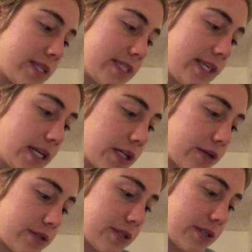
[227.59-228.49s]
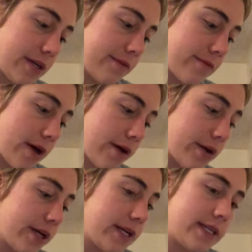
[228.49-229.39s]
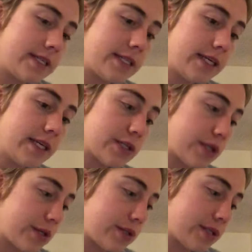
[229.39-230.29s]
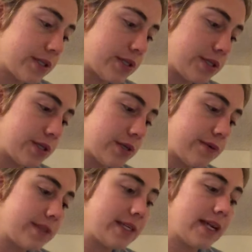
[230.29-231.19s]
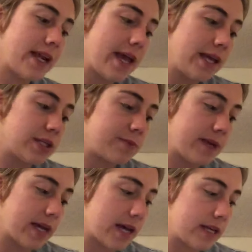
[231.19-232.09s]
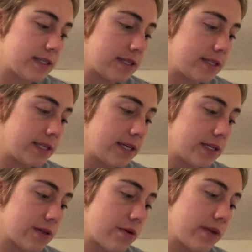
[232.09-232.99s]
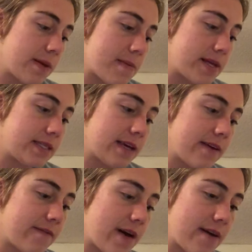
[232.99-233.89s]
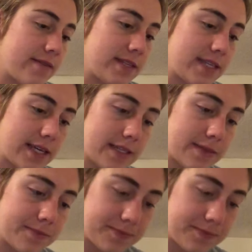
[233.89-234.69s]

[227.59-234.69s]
D closest to? Well, D is closest to C and H because D is only missing 5 and 6.